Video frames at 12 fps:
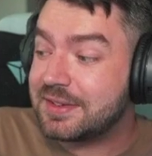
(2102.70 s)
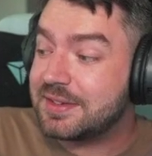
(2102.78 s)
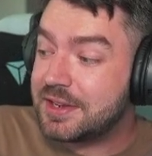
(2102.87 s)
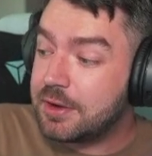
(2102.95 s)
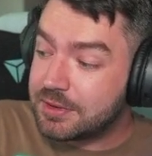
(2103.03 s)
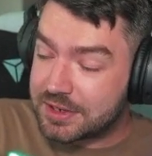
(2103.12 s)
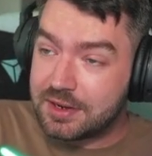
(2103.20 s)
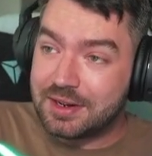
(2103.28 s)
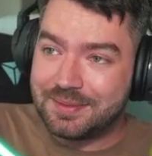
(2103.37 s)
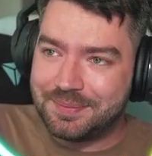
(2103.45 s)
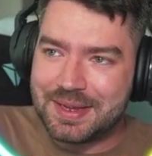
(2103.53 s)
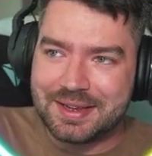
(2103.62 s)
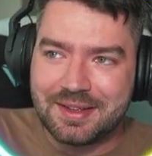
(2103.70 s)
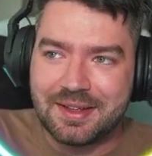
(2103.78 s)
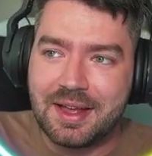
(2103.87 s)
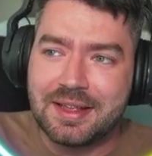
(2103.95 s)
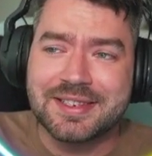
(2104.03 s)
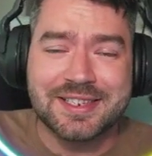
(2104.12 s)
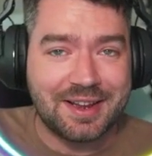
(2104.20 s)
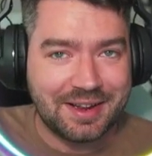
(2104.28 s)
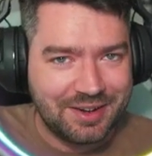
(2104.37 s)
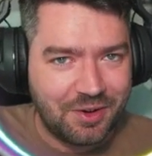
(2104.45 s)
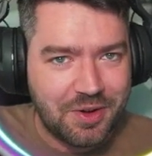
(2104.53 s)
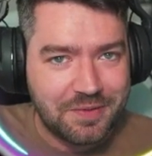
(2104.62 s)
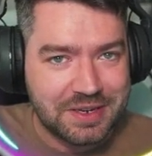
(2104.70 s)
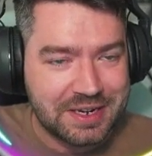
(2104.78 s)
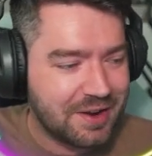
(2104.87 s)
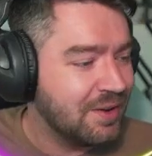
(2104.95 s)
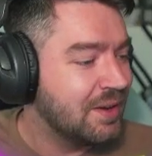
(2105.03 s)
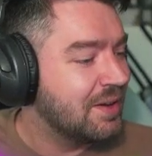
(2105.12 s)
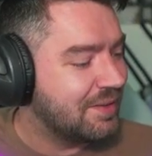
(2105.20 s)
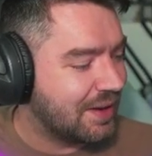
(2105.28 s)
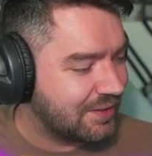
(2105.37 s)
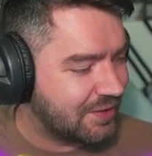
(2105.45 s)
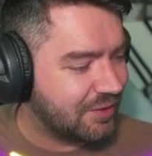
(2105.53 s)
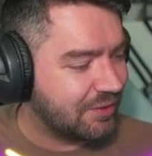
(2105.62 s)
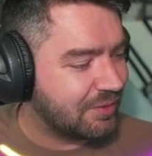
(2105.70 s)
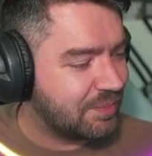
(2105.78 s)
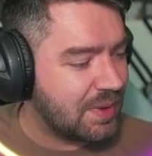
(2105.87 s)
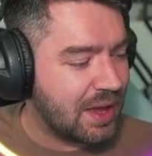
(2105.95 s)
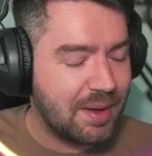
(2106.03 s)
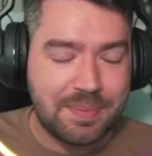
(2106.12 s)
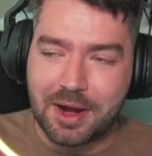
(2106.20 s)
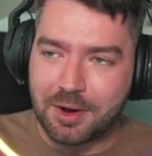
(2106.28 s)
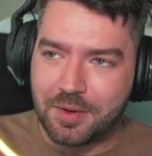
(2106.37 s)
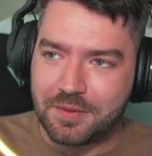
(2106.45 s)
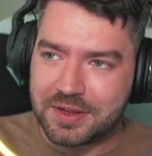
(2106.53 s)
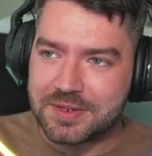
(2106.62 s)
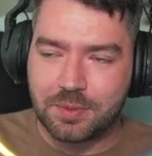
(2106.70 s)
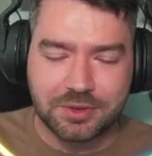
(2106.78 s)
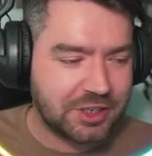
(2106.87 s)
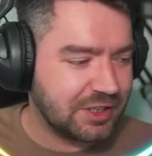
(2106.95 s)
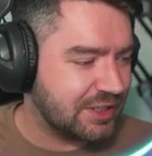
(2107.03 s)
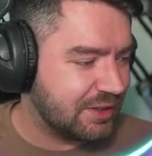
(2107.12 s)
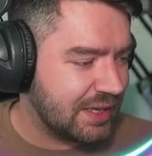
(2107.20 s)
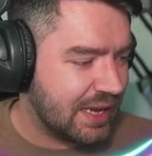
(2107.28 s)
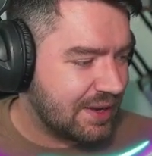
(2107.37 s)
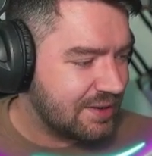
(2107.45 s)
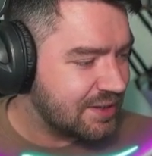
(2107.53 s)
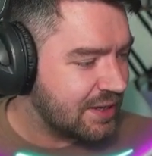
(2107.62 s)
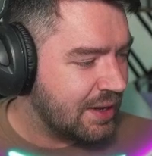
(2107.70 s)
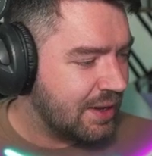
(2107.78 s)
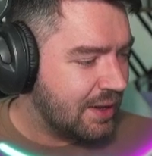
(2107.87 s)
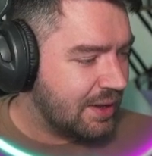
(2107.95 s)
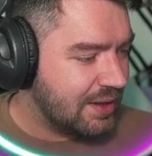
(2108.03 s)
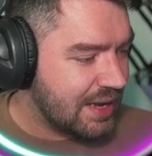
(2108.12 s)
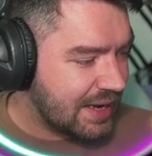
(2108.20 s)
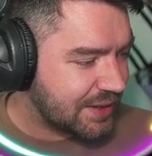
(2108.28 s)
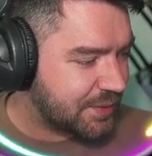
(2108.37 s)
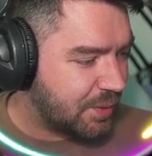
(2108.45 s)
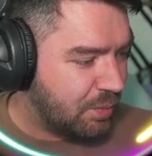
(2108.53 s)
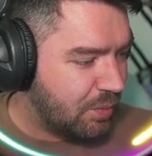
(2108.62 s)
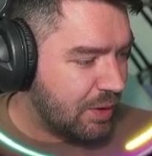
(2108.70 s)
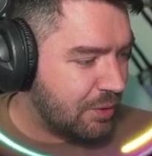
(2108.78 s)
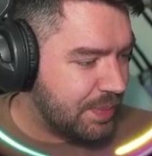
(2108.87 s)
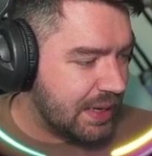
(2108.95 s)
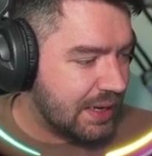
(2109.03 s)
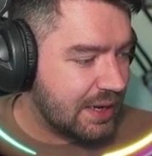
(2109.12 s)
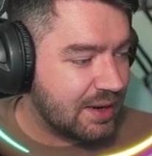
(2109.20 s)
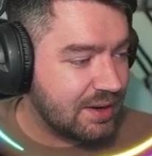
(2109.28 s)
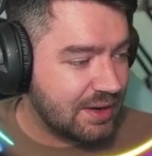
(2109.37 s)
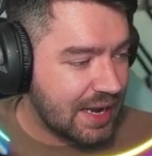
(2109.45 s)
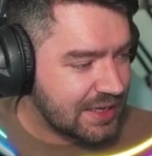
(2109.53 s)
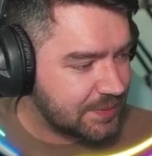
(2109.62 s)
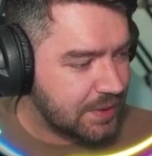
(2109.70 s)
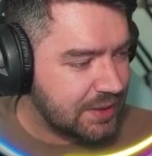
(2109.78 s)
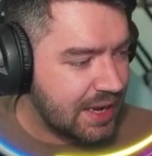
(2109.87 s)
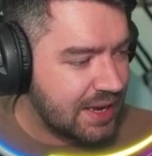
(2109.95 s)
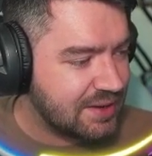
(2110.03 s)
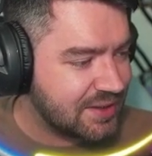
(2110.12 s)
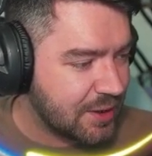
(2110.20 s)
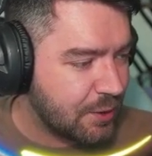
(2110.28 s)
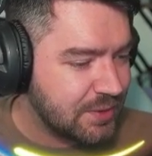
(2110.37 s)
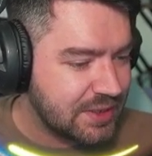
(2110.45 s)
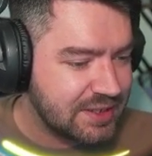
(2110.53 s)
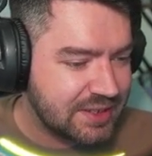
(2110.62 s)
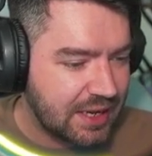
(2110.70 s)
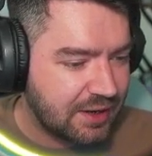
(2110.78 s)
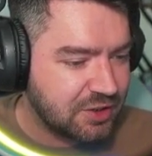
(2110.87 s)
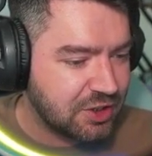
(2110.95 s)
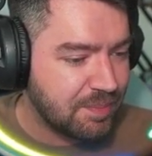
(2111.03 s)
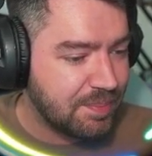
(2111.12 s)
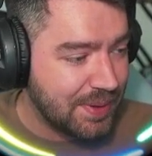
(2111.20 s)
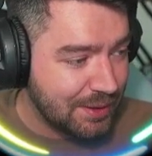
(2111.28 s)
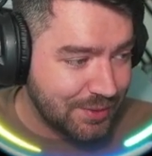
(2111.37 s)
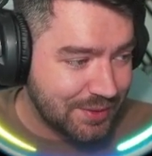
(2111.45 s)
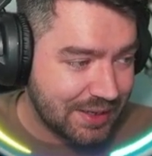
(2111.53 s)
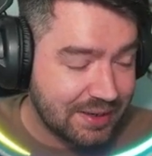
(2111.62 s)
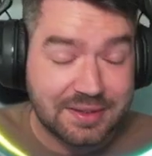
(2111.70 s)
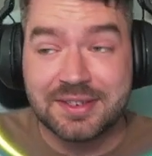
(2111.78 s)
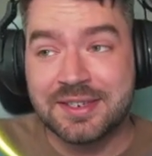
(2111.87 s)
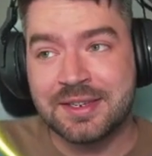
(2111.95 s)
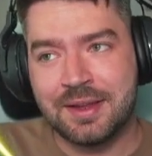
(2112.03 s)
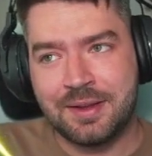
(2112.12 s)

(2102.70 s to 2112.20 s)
so it's going to be a slightly longer video. Thanks for bearing with us and watching till the end. Next one will be next Monday, Zones and Signature Buildings.